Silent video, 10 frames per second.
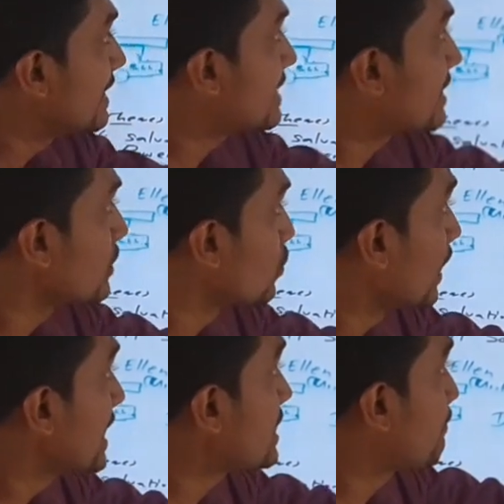this
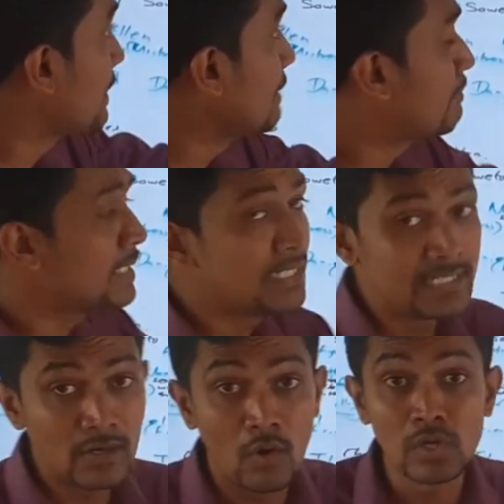July's
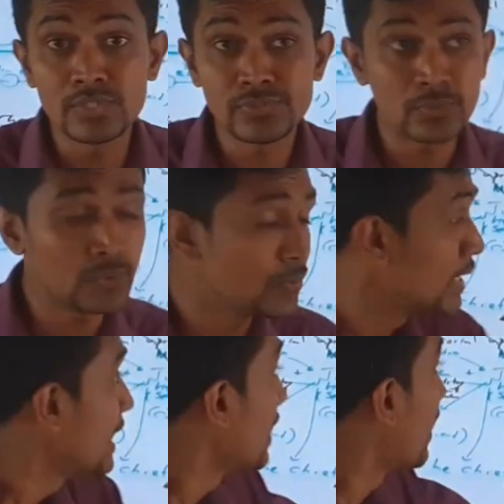people
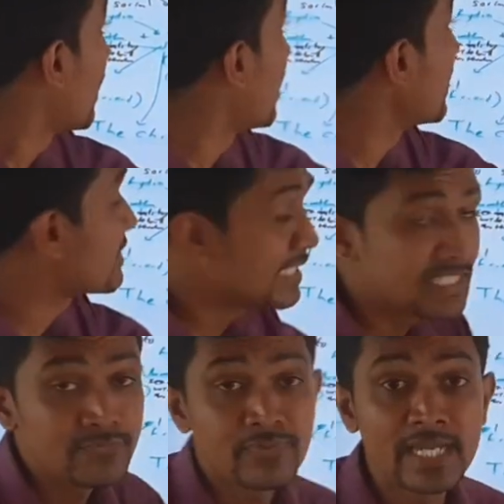also
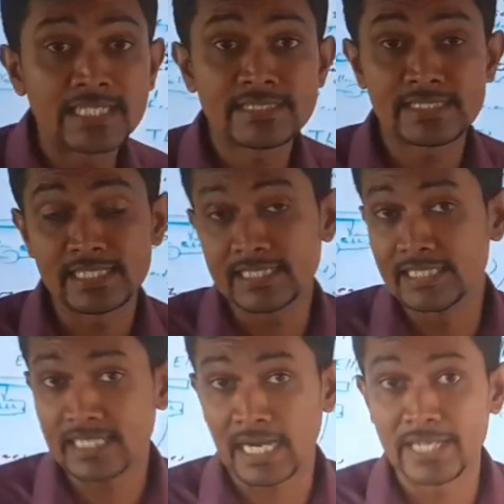signifies
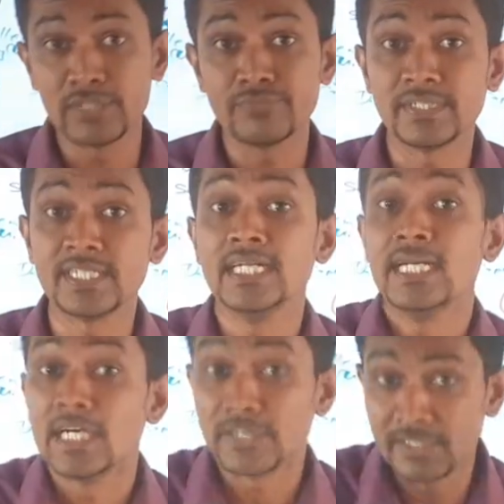certain kind of a
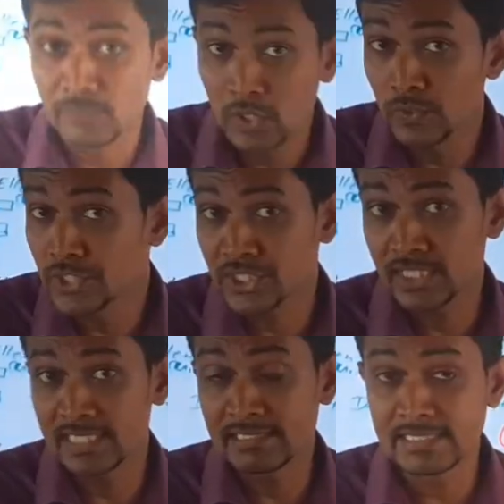
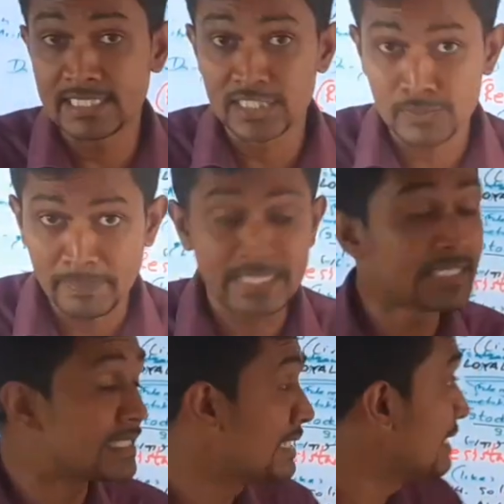revolutionary
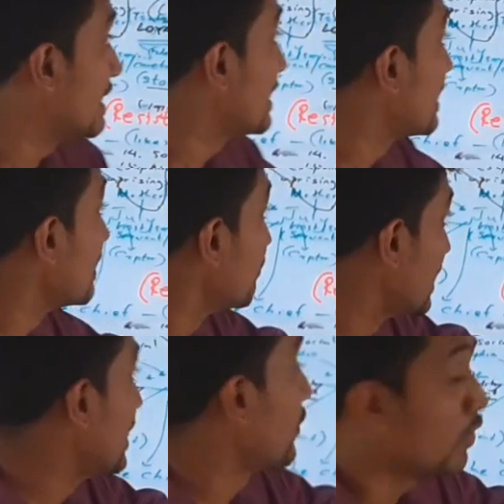spirit in the
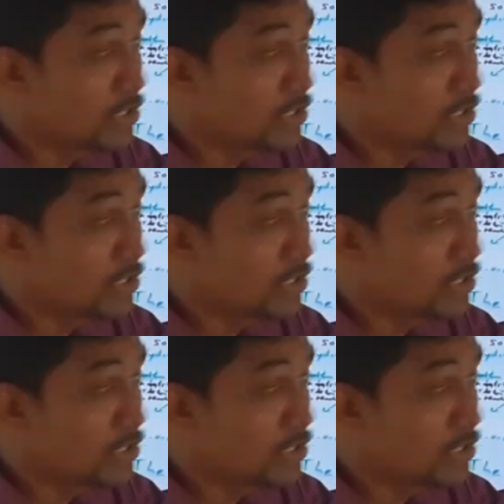world